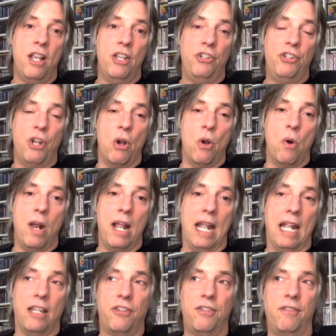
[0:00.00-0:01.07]
So
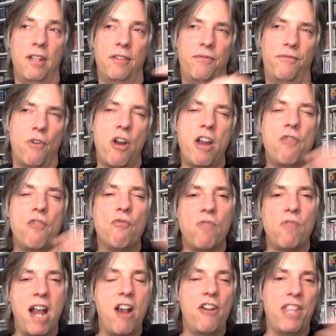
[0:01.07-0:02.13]
it's it's very
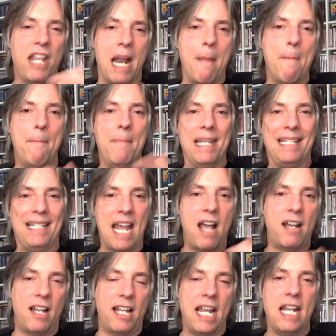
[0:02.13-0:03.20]
rare that I miss
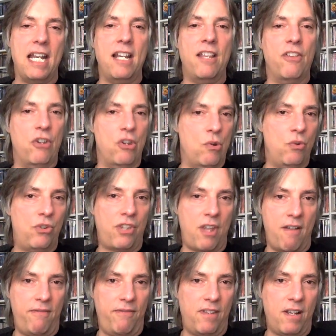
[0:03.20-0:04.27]
out on any of the new
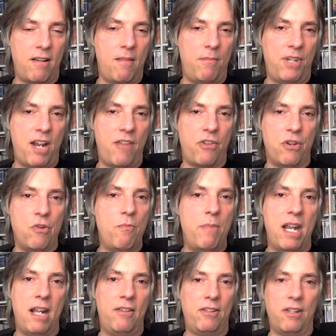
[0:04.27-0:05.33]
stuff that comes out, the new
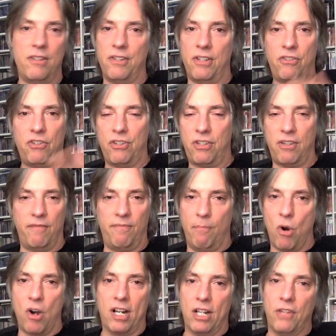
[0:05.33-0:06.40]
bands, because it's just the
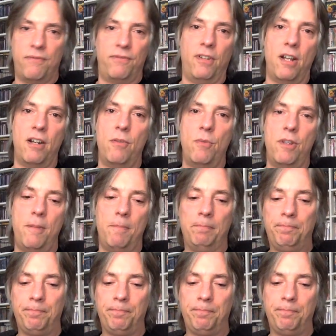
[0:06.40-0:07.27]
market's flooded with it.